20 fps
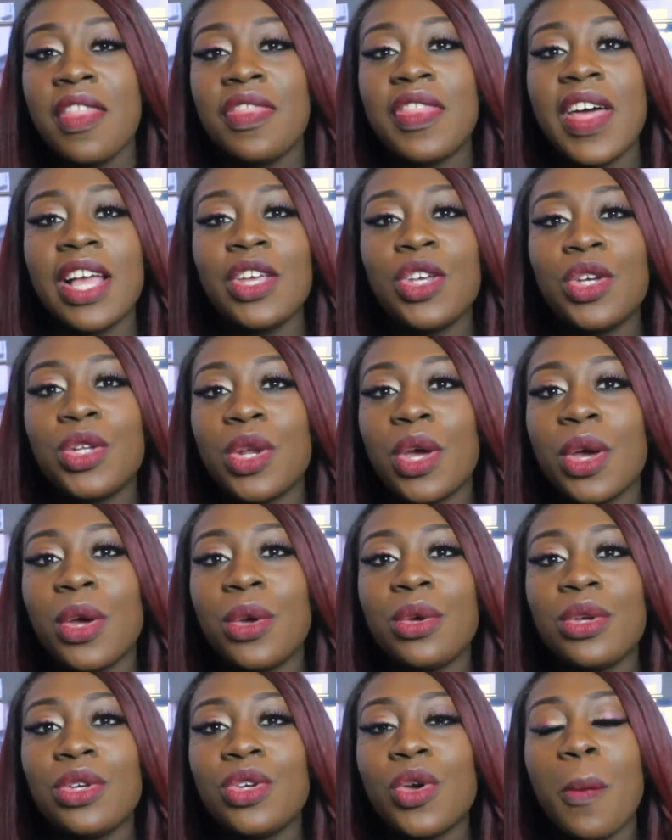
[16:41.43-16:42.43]
that, you
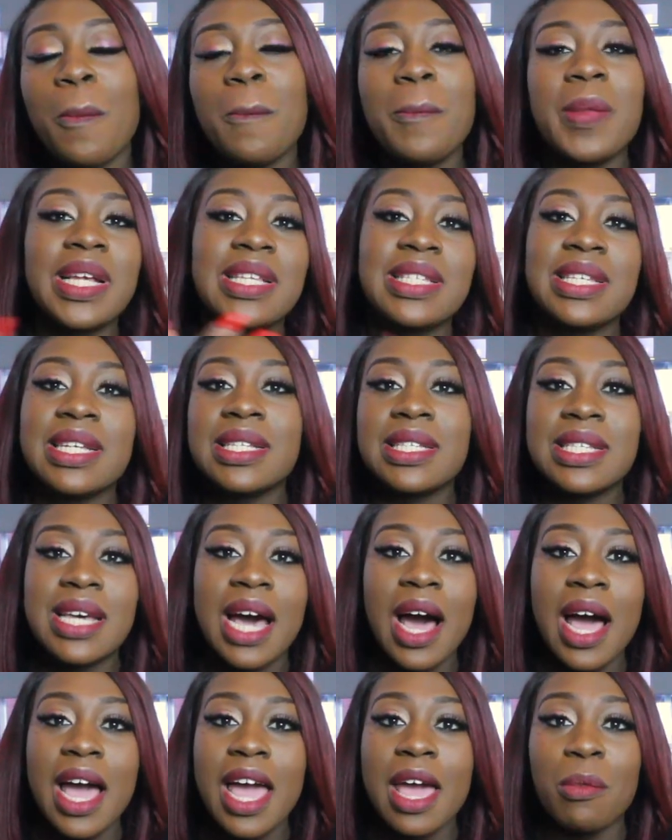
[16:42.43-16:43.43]
know, you're missing
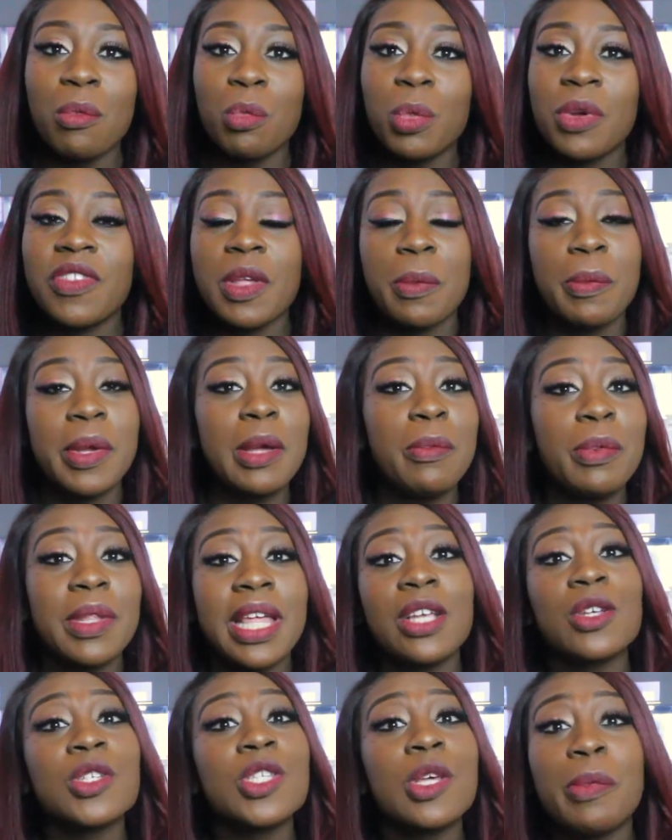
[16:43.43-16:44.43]
time with the people
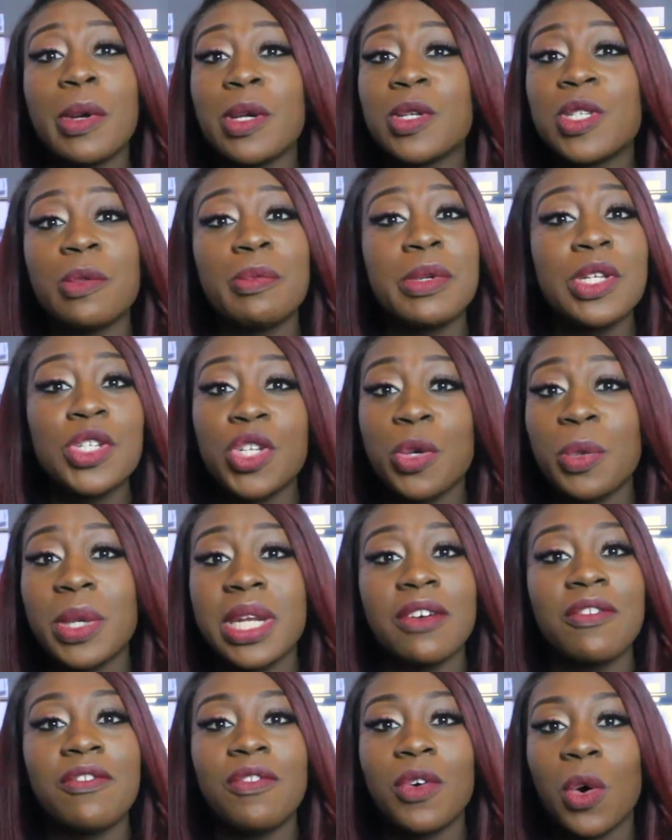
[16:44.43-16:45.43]
that you're supposed to be
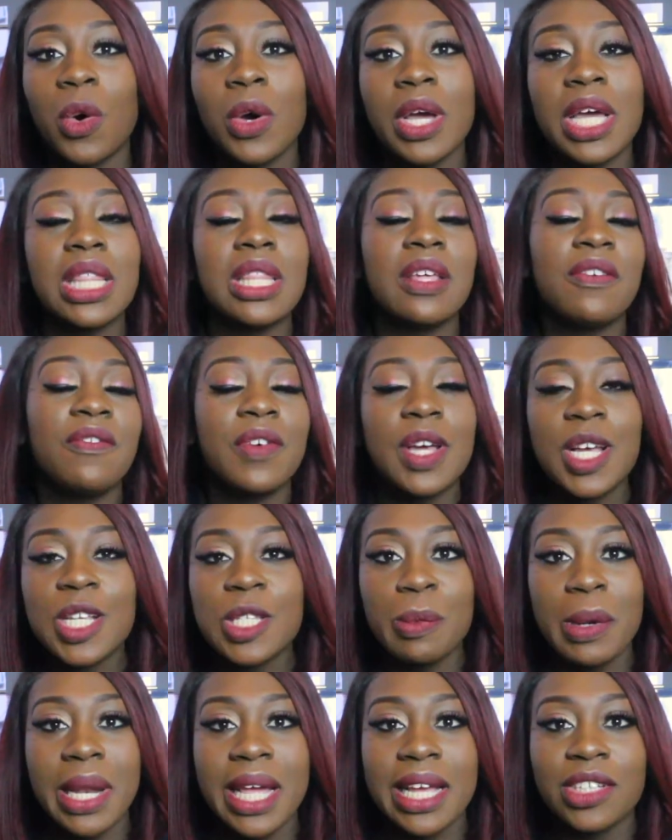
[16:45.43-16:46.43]
doing it for in the
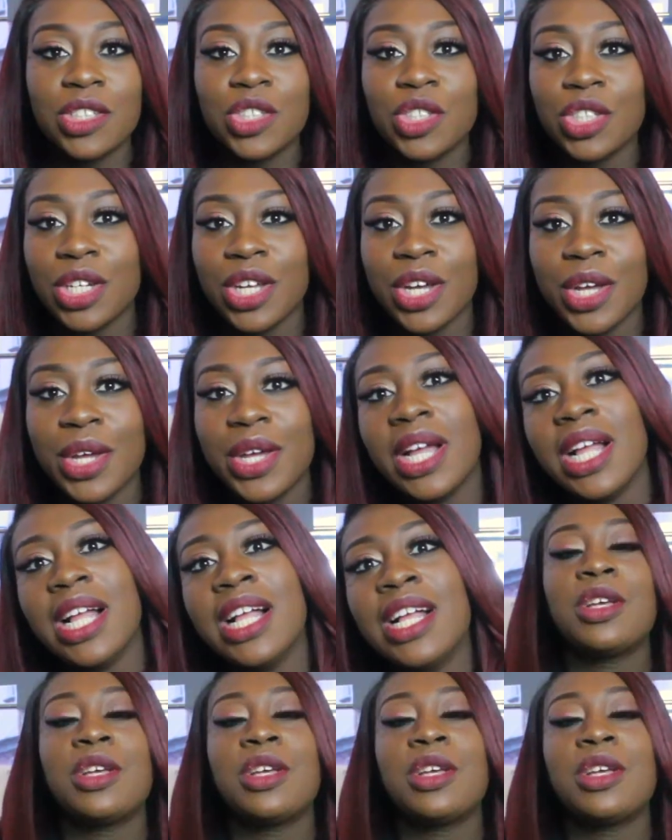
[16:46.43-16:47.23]
first place, you know?